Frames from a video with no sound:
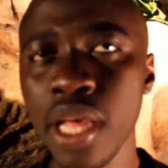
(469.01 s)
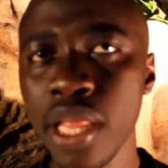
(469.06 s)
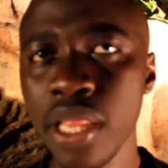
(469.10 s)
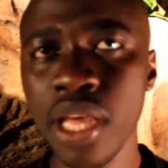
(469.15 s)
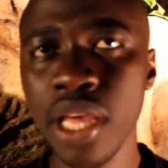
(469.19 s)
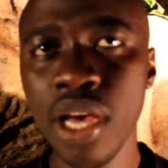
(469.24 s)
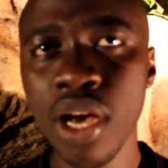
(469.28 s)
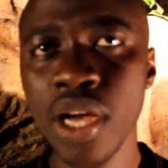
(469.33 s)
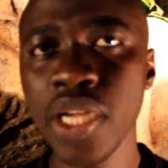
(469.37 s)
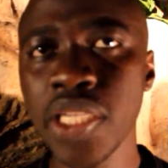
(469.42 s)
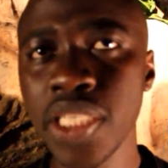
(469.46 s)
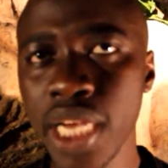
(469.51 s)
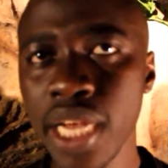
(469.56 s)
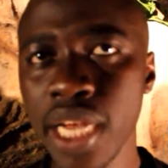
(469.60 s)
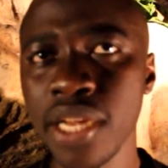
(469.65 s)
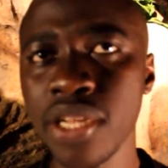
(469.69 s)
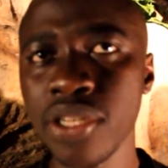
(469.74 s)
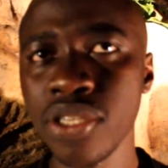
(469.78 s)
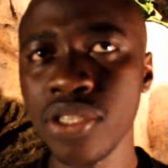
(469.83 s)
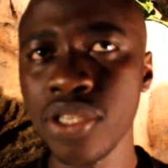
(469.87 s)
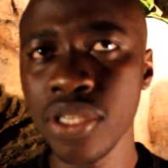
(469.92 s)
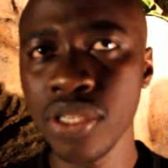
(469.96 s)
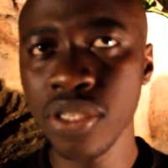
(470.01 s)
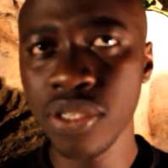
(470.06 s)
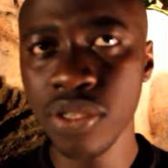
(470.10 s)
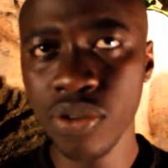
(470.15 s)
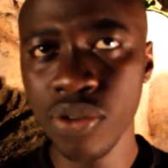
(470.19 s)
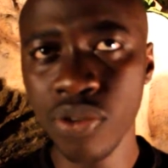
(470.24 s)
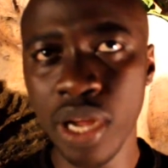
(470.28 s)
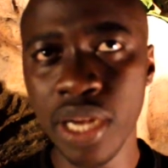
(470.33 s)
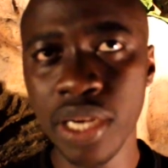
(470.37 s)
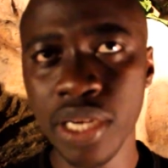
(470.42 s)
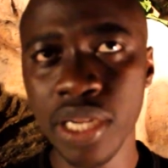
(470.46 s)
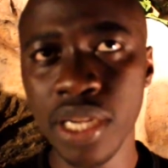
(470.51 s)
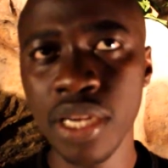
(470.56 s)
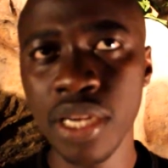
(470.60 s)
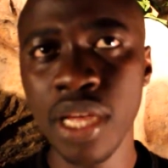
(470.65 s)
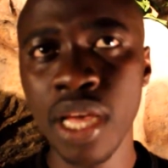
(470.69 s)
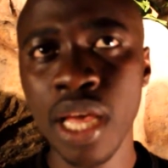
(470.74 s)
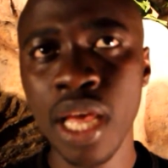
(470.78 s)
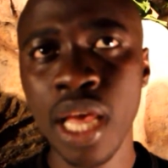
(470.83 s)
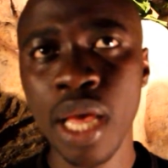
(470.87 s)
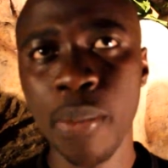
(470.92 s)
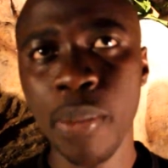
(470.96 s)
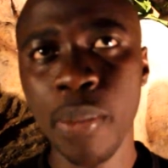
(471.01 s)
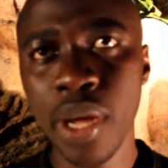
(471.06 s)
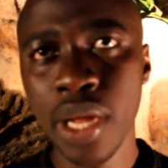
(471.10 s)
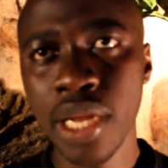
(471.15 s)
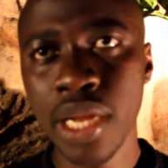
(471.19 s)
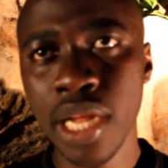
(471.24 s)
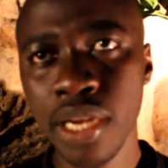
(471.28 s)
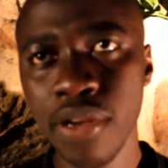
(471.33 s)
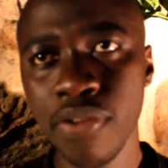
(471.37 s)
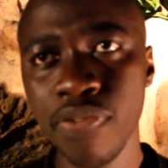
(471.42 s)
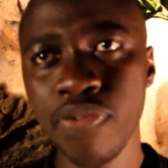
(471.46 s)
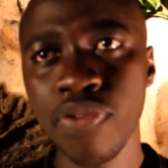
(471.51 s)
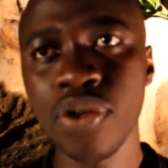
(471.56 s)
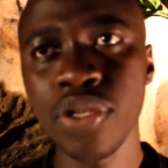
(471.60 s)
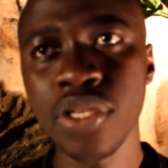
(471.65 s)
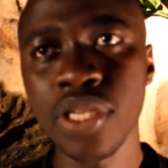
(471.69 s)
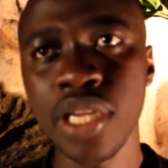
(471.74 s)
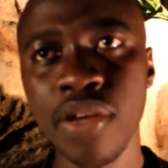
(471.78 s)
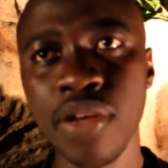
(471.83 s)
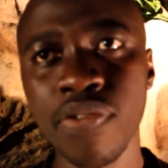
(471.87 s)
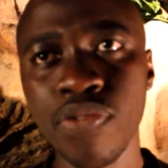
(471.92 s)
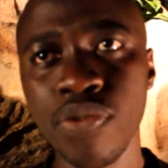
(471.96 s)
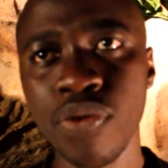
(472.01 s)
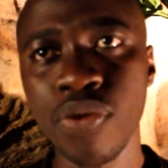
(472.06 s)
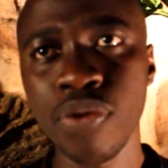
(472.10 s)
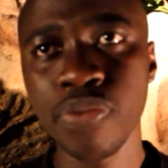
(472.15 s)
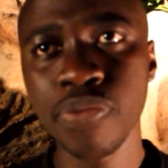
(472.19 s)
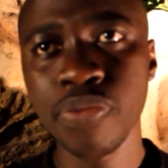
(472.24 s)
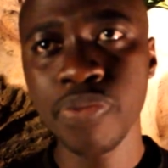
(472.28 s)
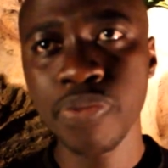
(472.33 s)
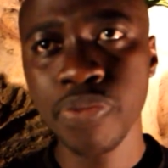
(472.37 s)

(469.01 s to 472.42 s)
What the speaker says: There are challenges, granted, but at the first level,